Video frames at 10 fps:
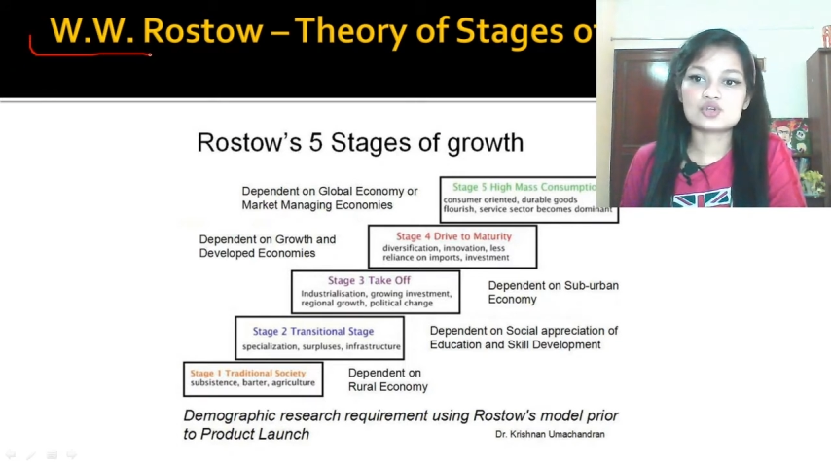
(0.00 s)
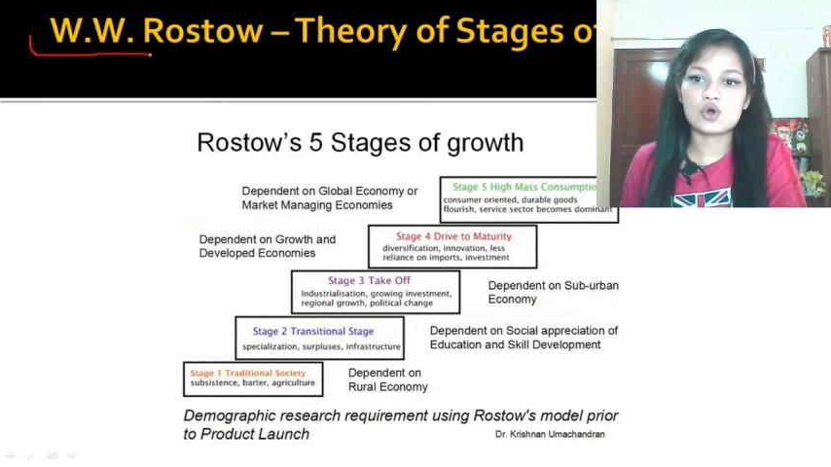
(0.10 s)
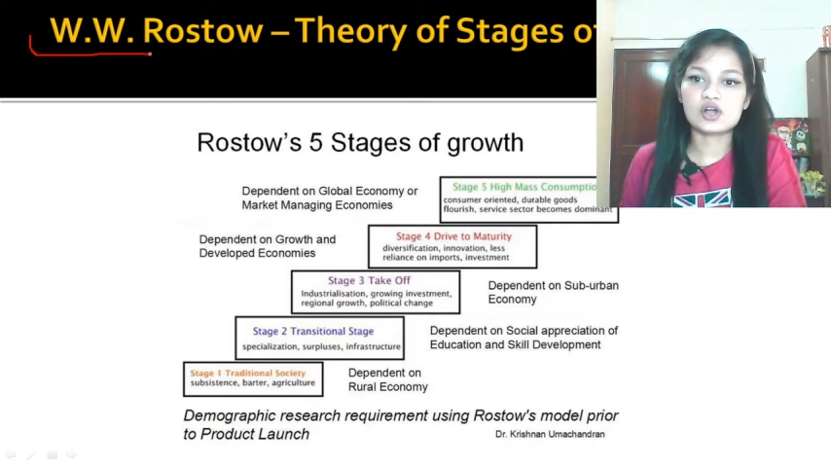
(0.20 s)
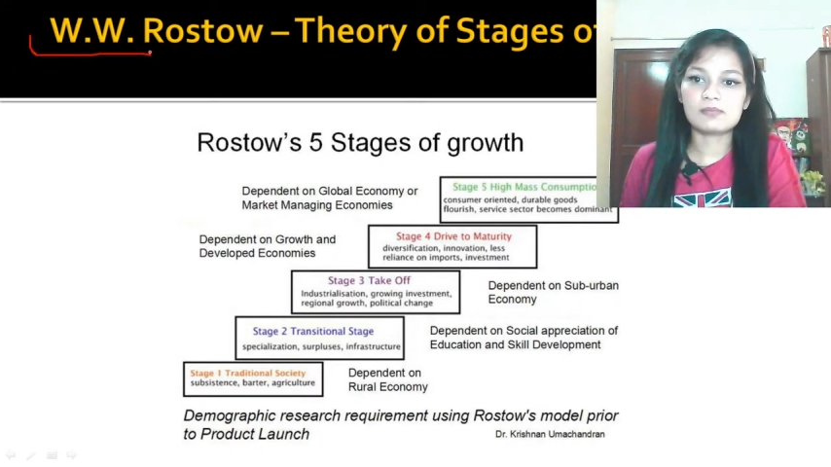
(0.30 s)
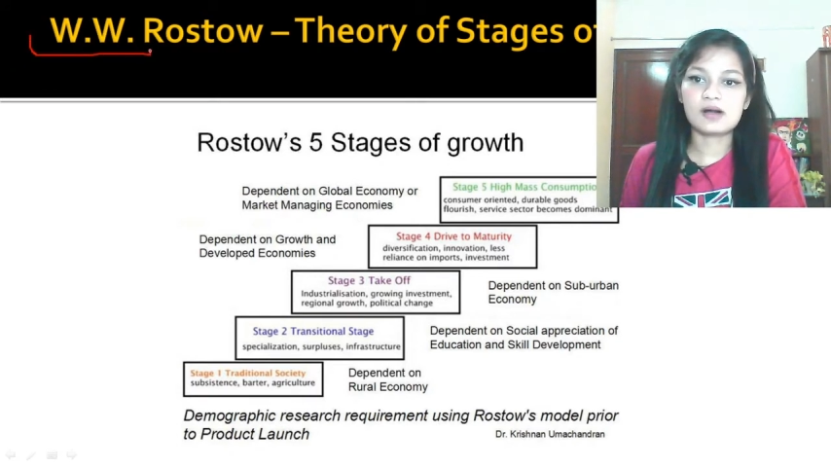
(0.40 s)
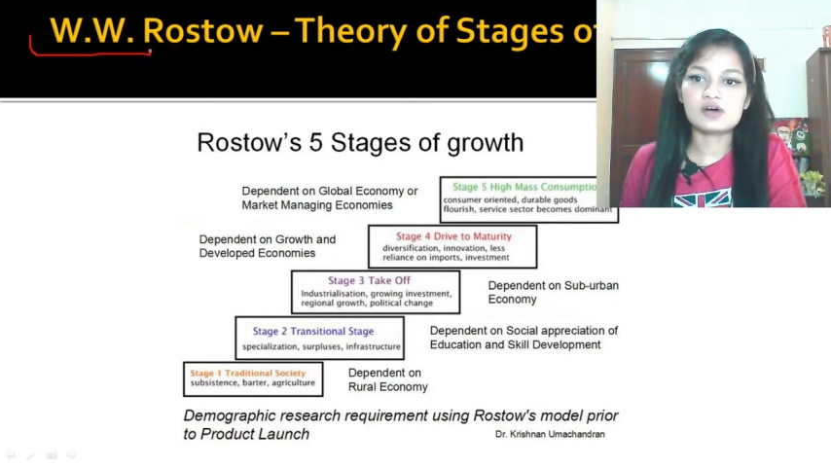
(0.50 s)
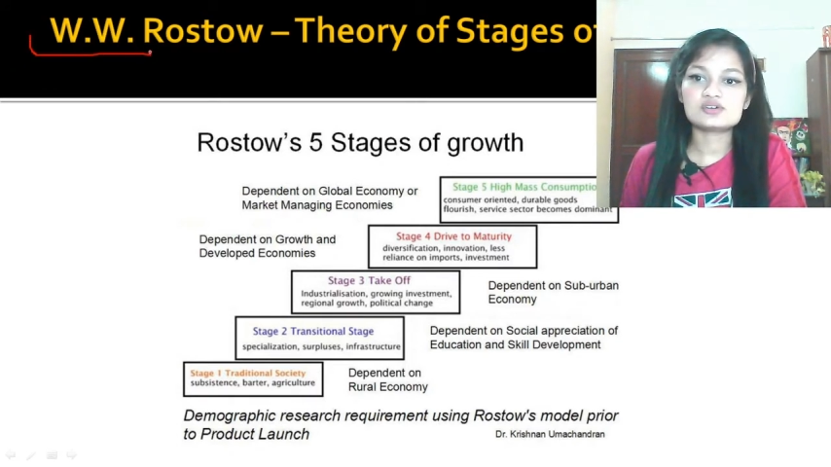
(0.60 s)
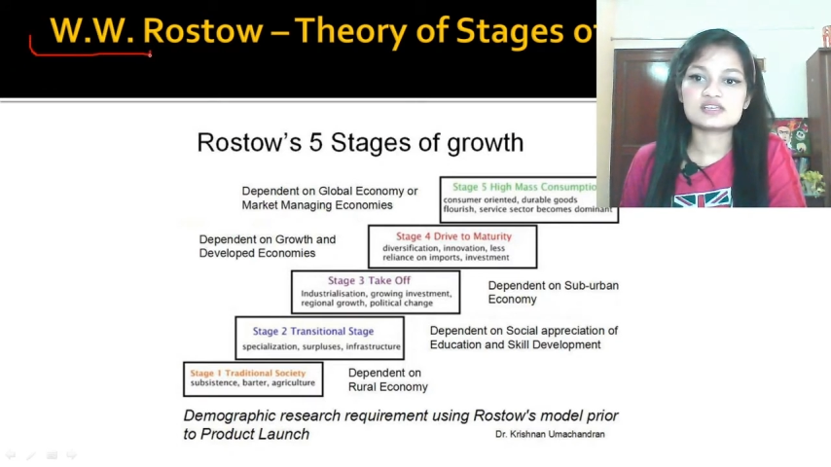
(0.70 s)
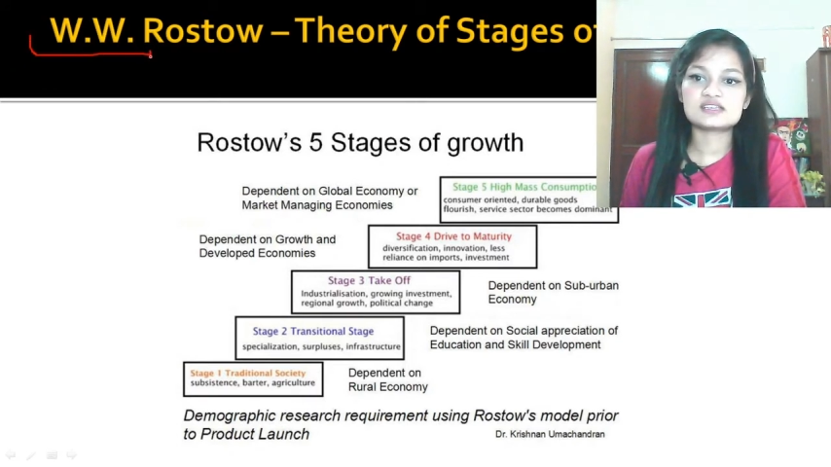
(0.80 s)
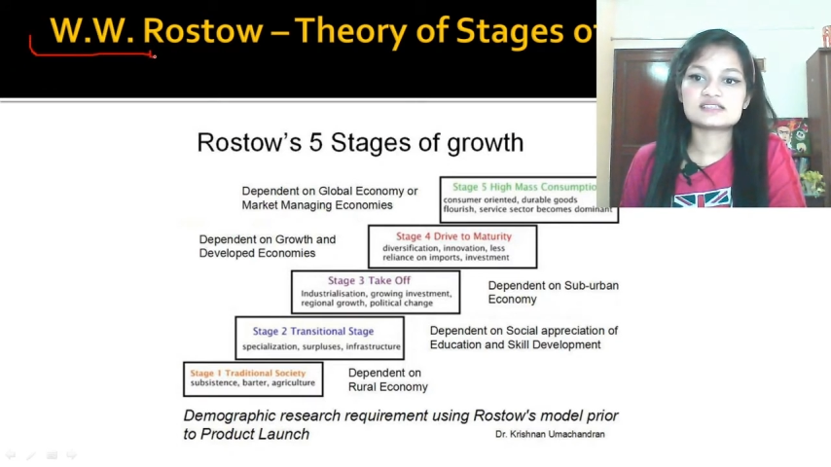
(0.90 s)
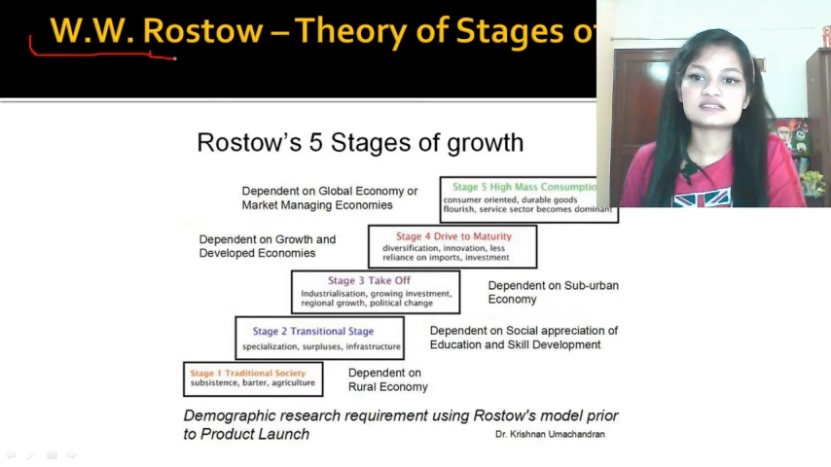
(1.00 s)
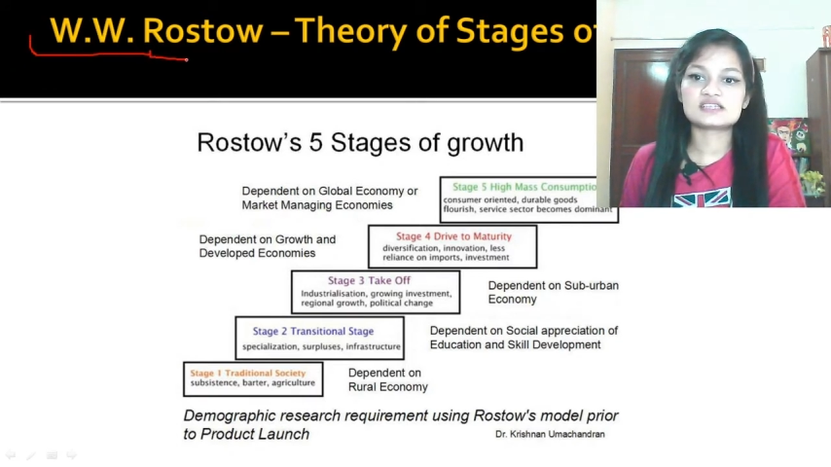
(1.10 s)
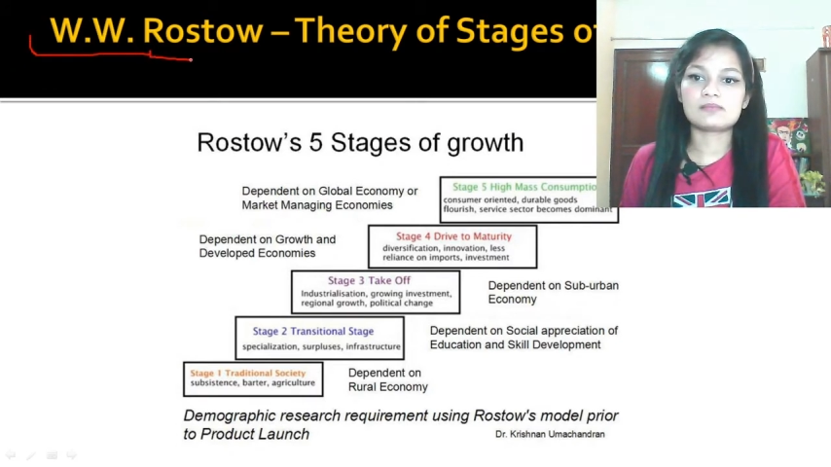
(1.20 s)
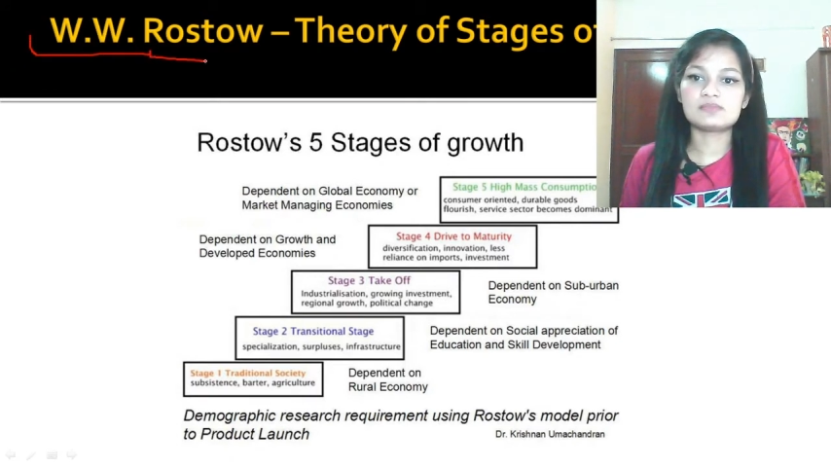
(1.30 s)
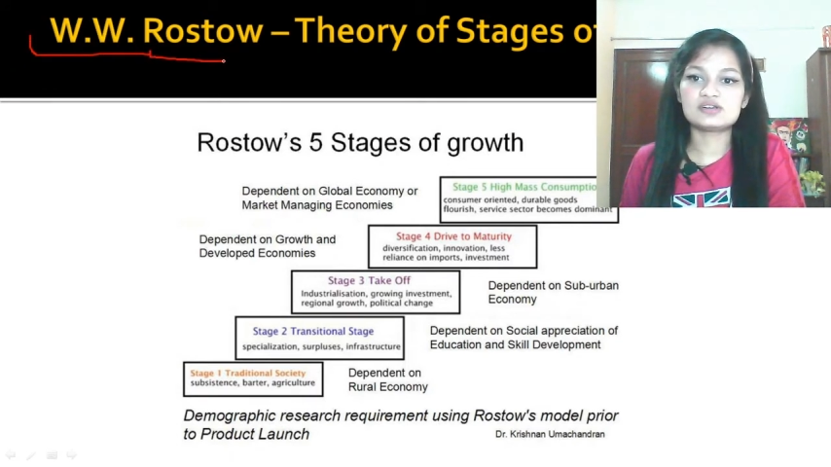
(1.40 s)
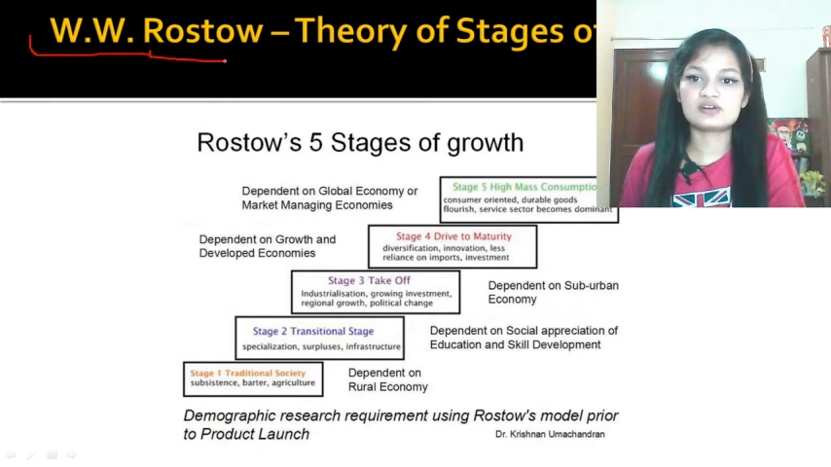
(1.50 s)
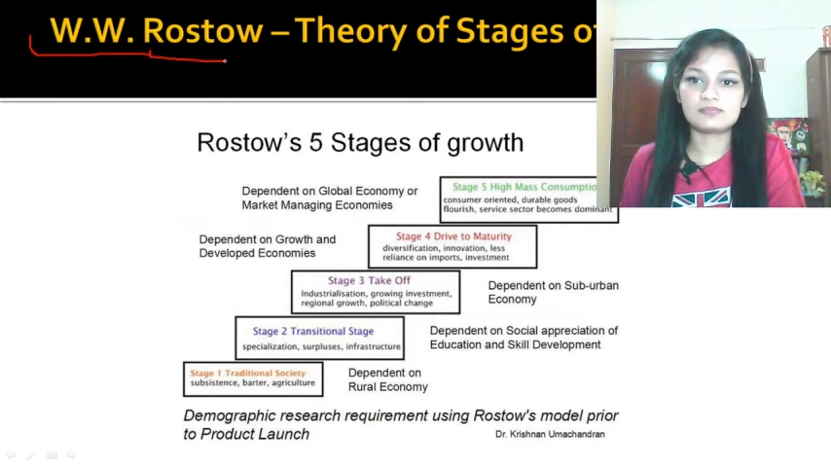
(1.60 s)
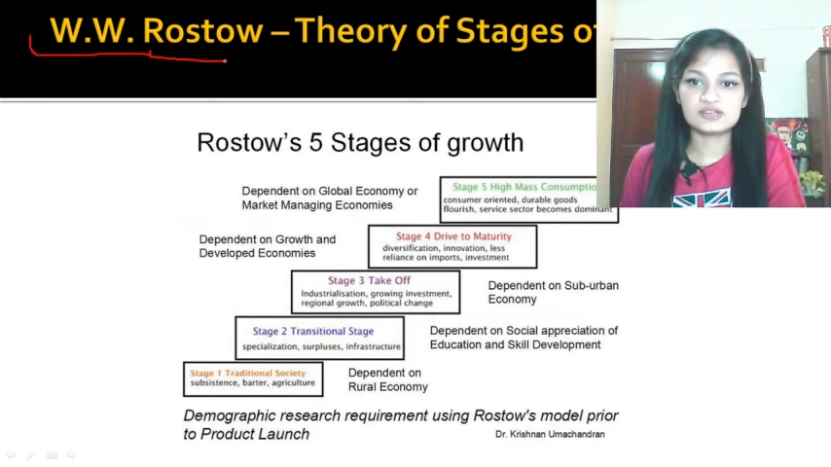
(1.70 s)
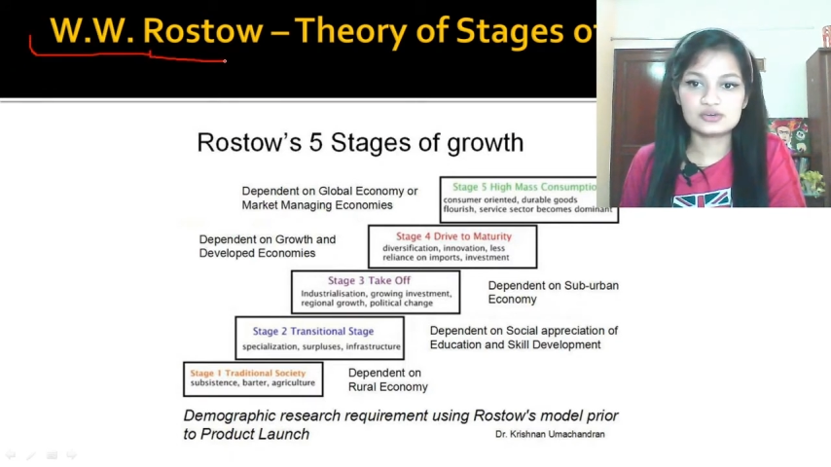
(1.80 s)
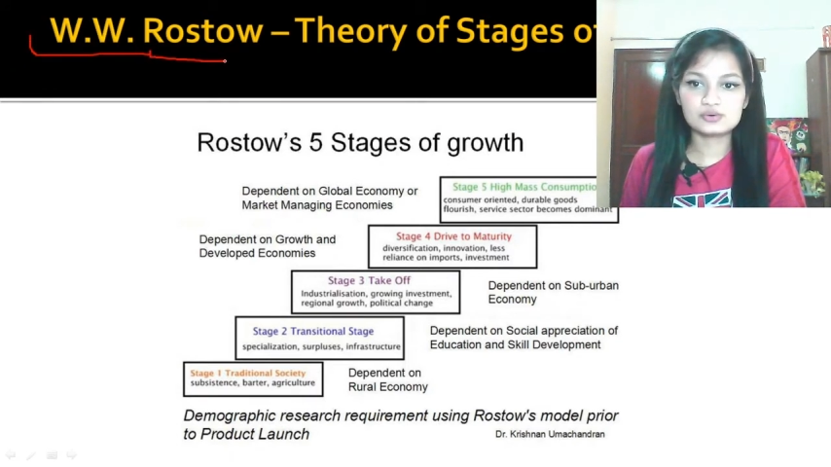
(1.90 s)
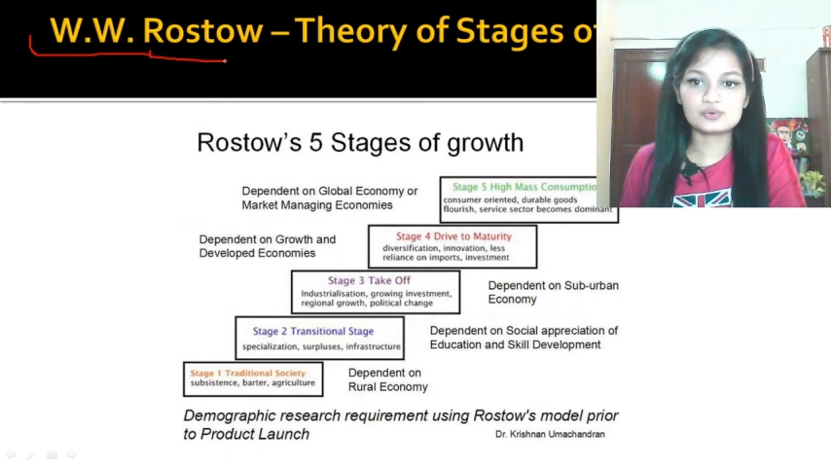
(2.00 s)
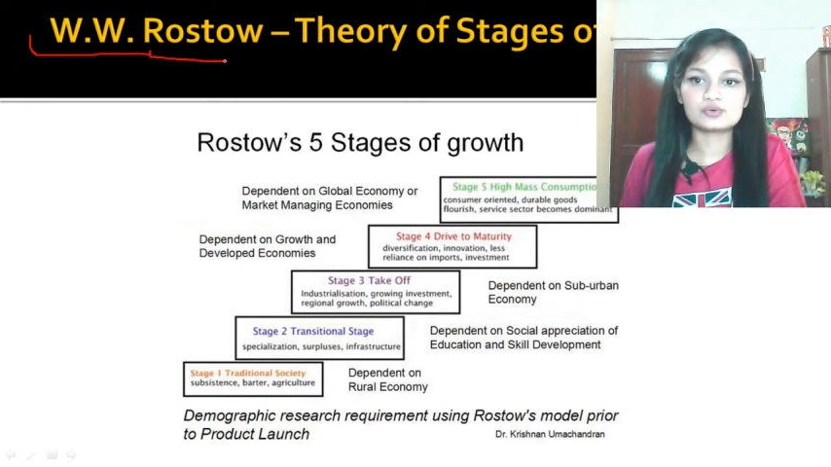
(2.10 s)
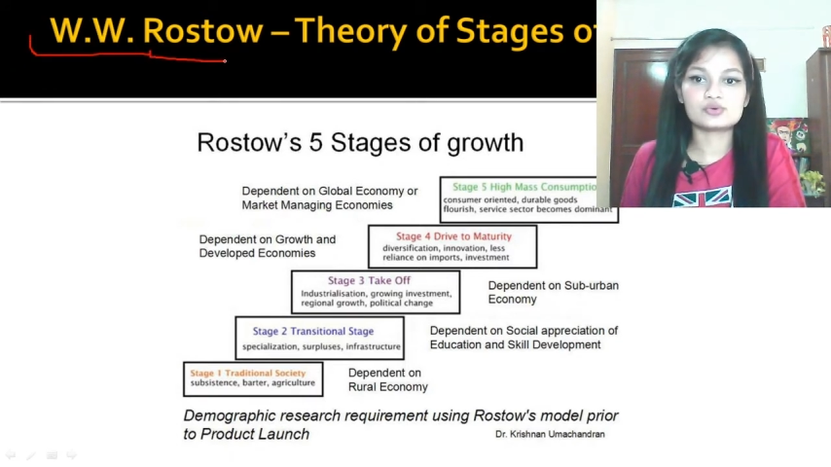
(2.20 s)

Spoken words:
talk about is W.